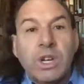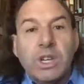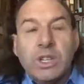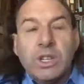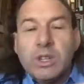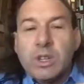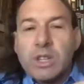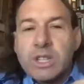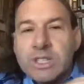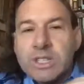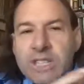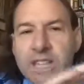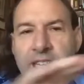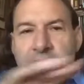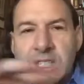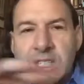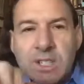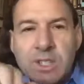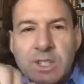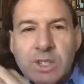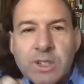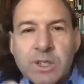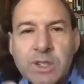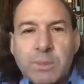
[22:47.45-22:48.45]
You can say
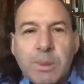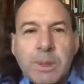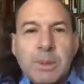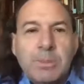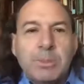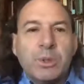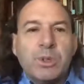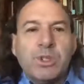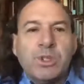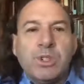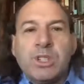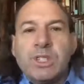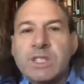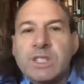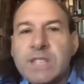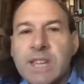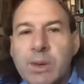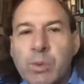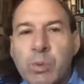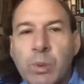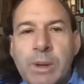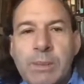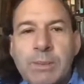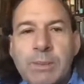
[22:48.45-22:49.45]
Indigenous peoples, you can say
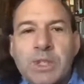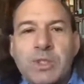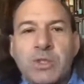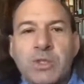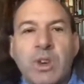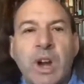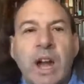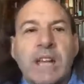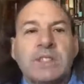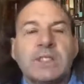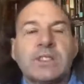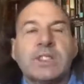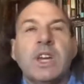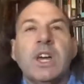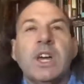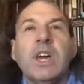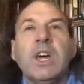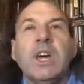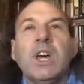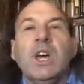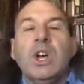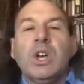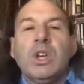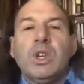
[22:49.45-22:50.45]
women's rights,
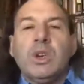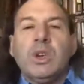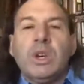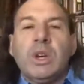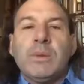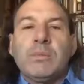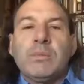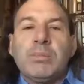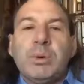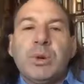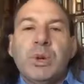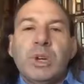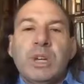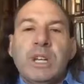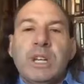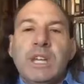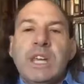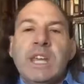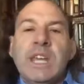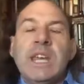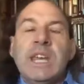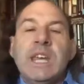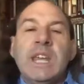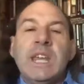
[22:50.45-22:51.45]
you can put
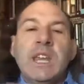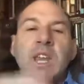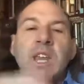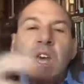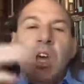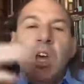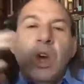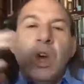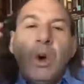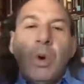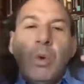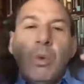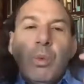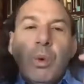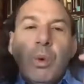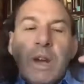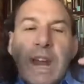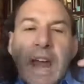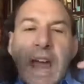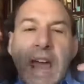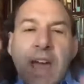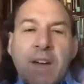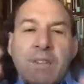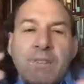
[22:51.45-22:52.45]
in
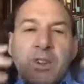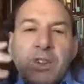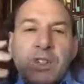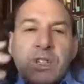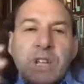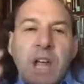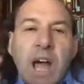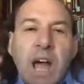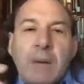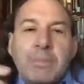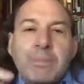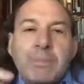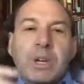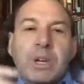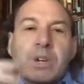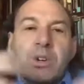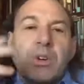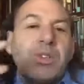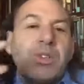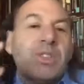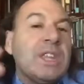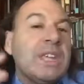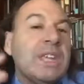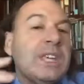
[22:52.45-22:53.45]
whatever topic or
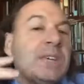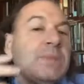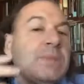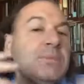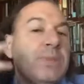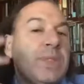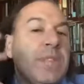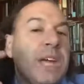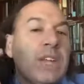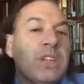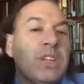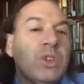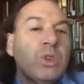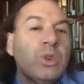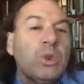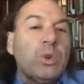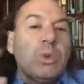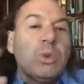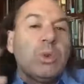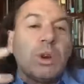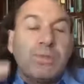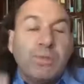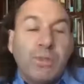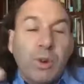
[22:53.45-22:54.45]
theme that you
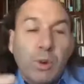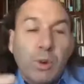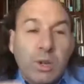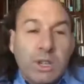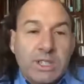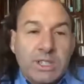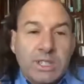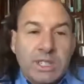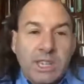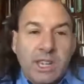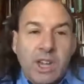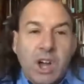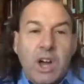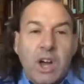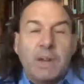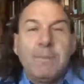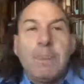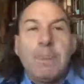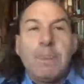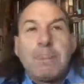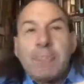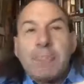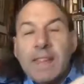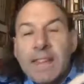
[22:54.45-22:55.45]
are focusing on,
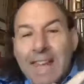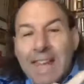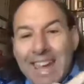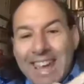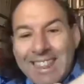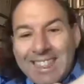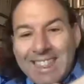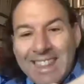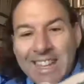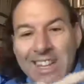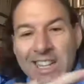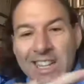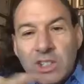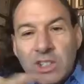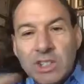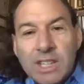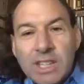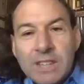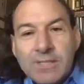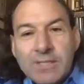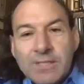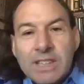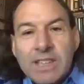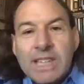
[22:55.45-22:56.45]
and then it'll
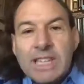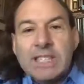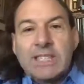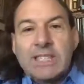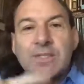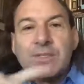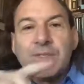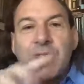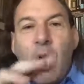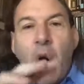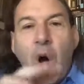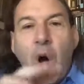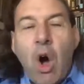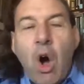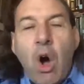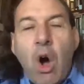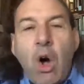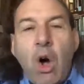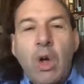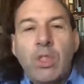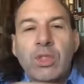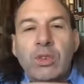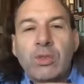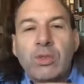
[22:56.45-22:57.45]
give a list of
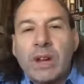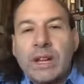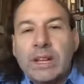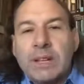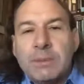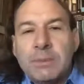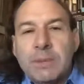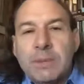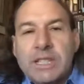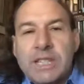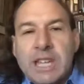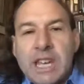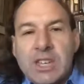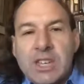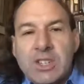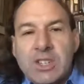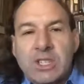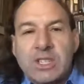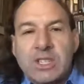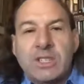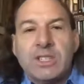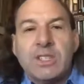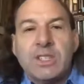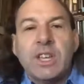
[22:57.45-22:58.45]
all the
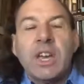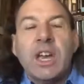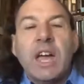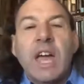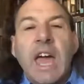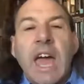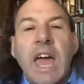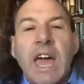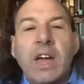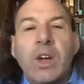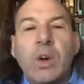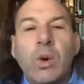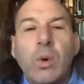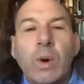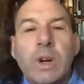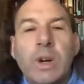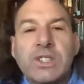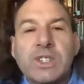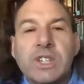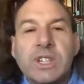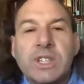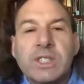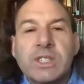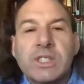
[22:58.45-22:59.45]
recommendations and
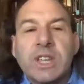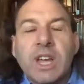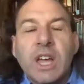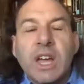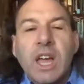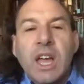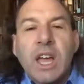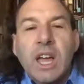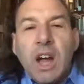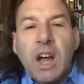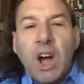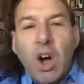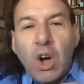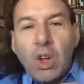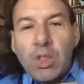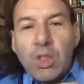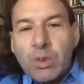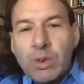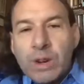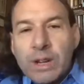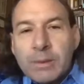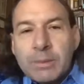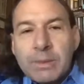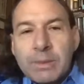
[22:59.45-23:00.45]
questions, all the
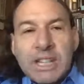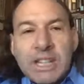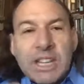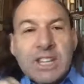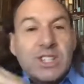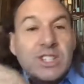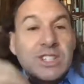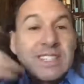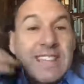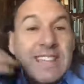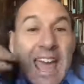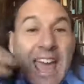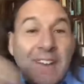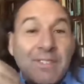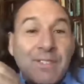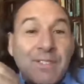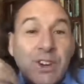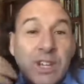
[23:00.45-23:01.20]
recommendations ever